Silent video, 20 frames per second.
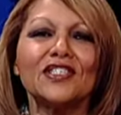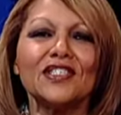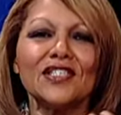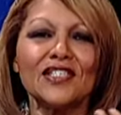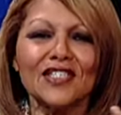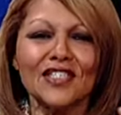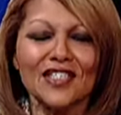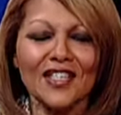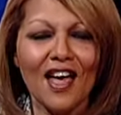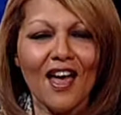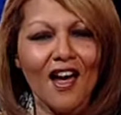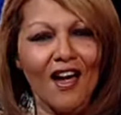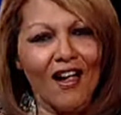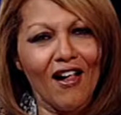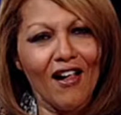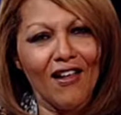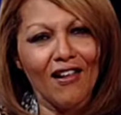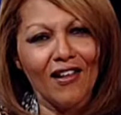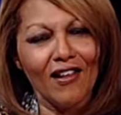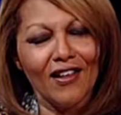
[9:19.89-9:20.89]
to
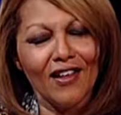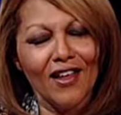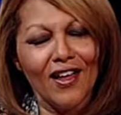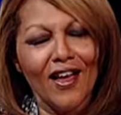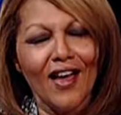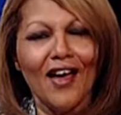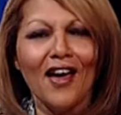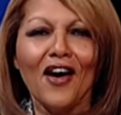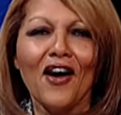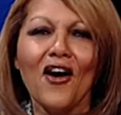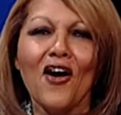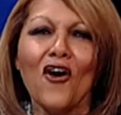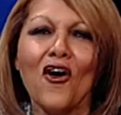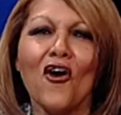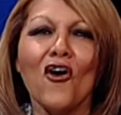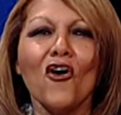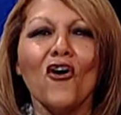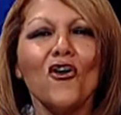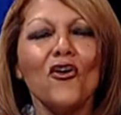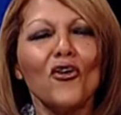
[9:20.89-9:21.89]
sell
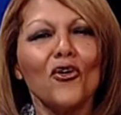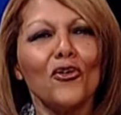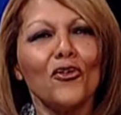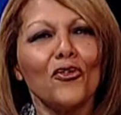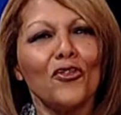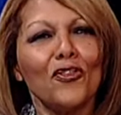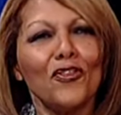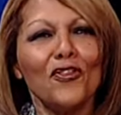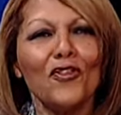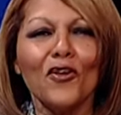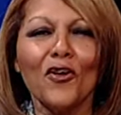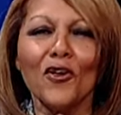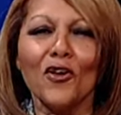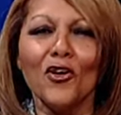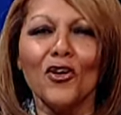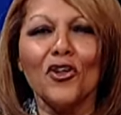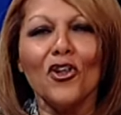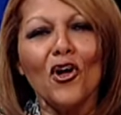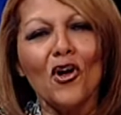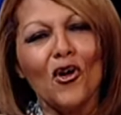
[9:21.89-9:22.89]
her her
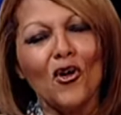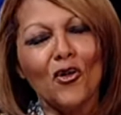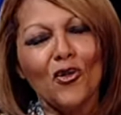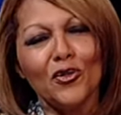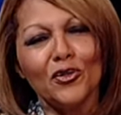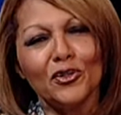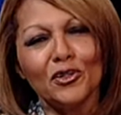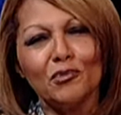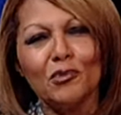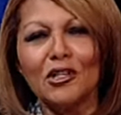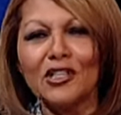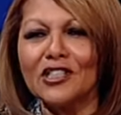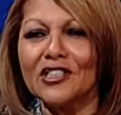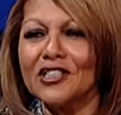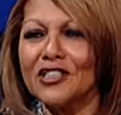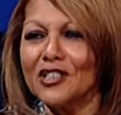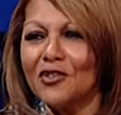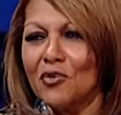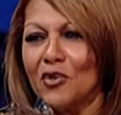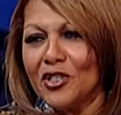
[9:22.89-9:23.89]
clothes because
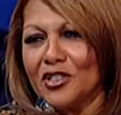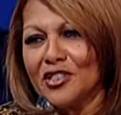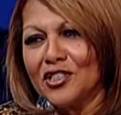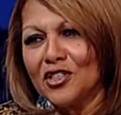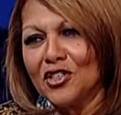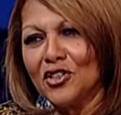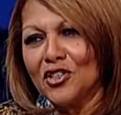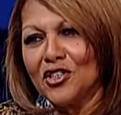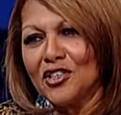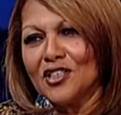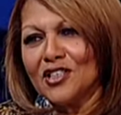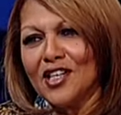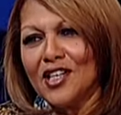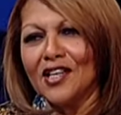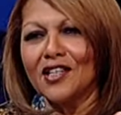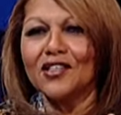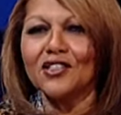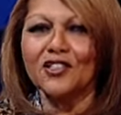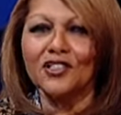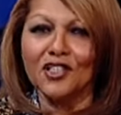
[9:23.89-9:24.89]
mm-hmm. she wasn't going to
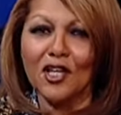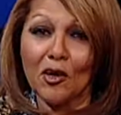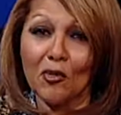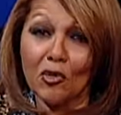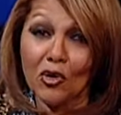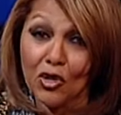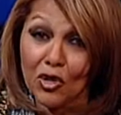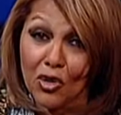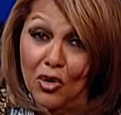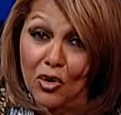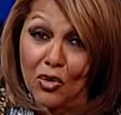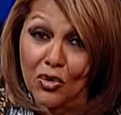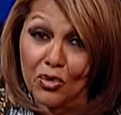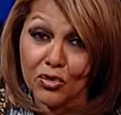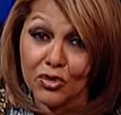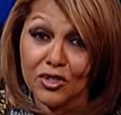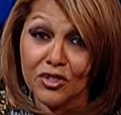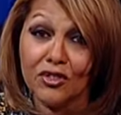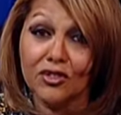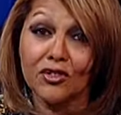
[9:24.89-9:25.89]
take the same
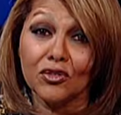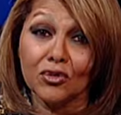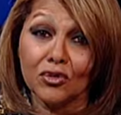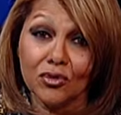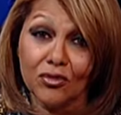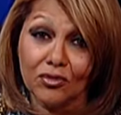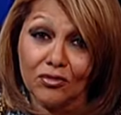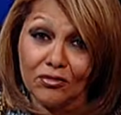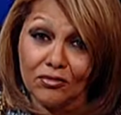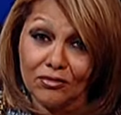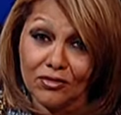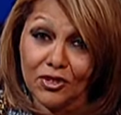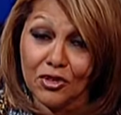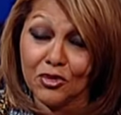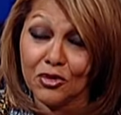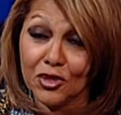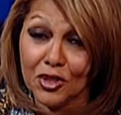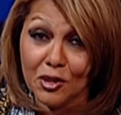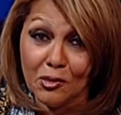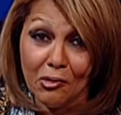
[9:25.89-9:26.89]
clothes to
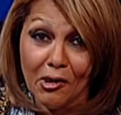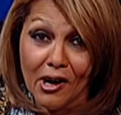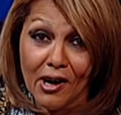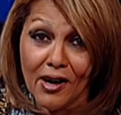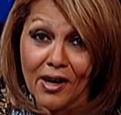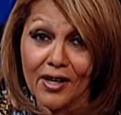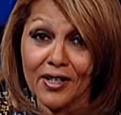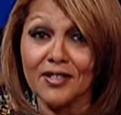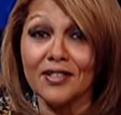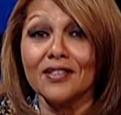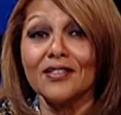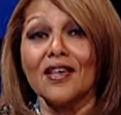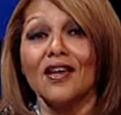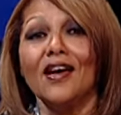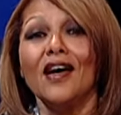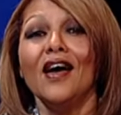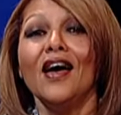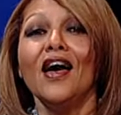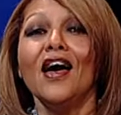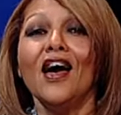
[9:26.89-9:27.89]
Uchee Pines.
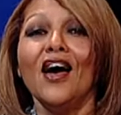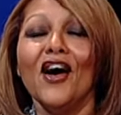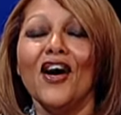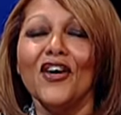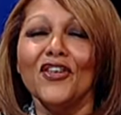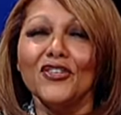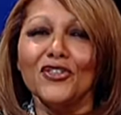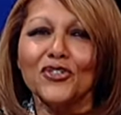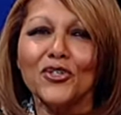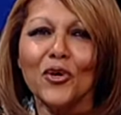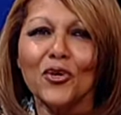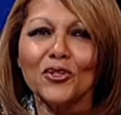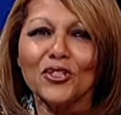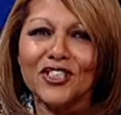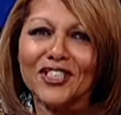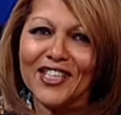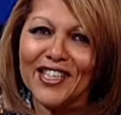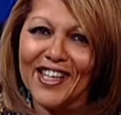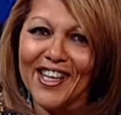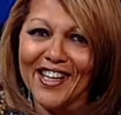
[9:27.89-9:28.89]
Yes. So
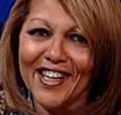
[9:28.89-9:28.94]
she,